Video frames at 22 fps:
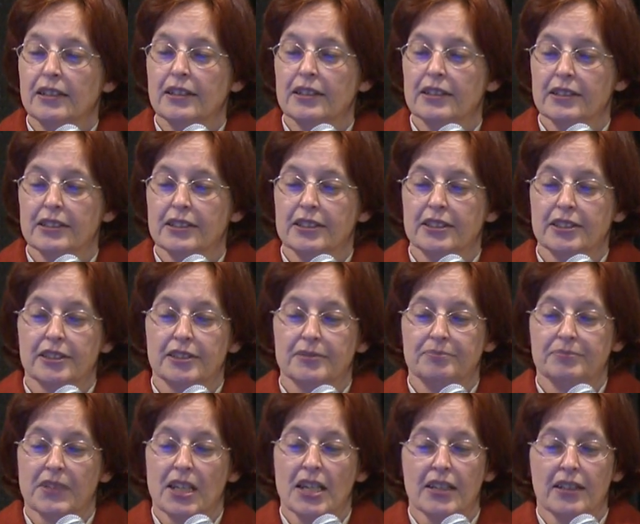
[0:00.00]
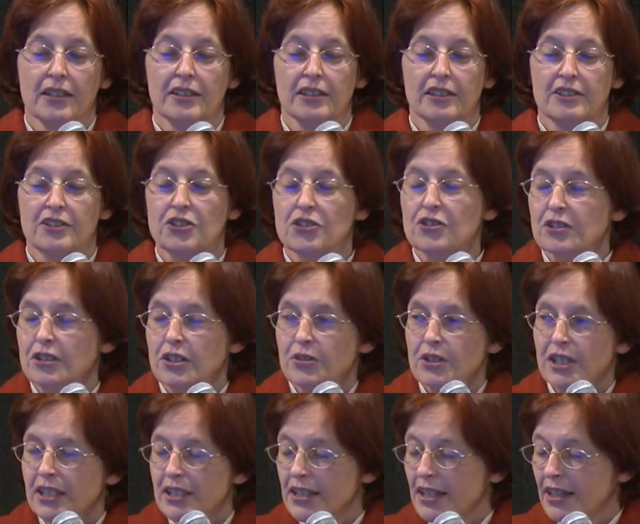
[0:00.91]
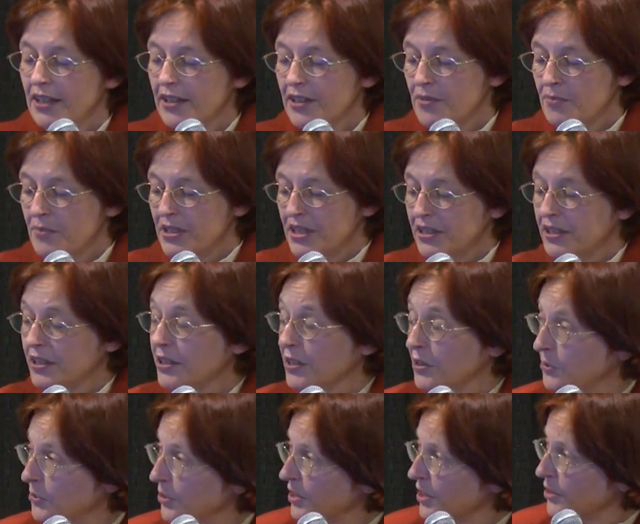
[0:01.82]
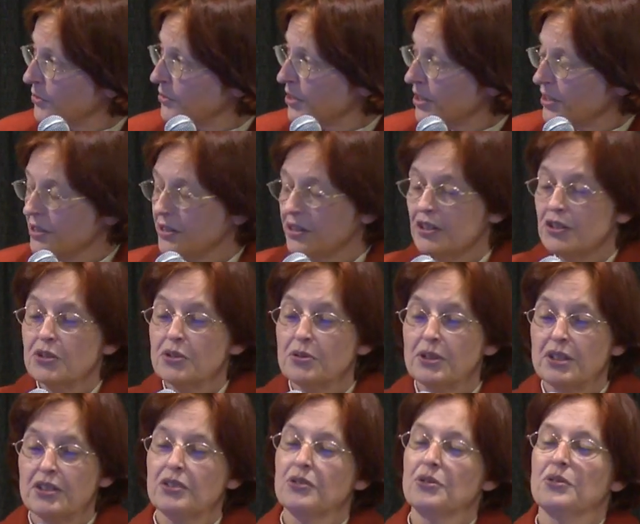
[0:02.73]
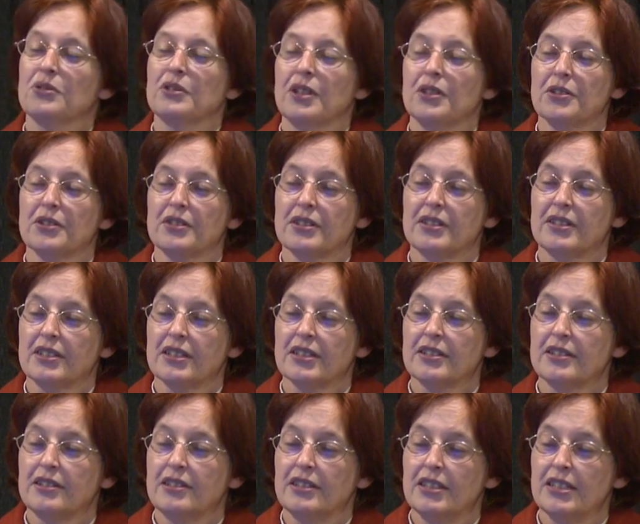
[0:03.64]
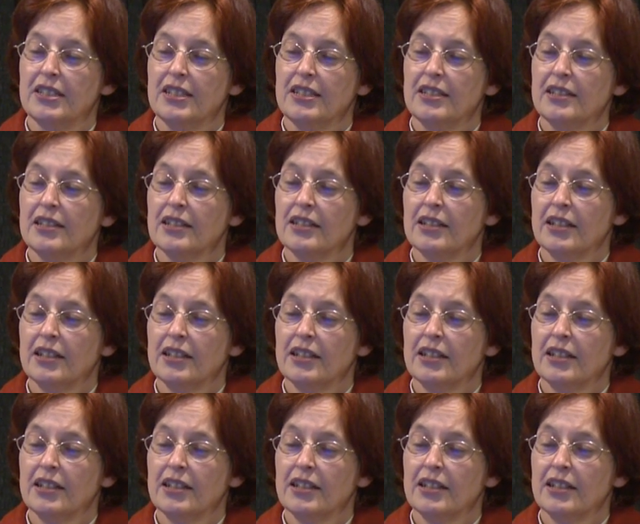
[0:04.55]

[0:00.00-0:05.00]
And just looking ahead a bit, what are we going to do in 2016?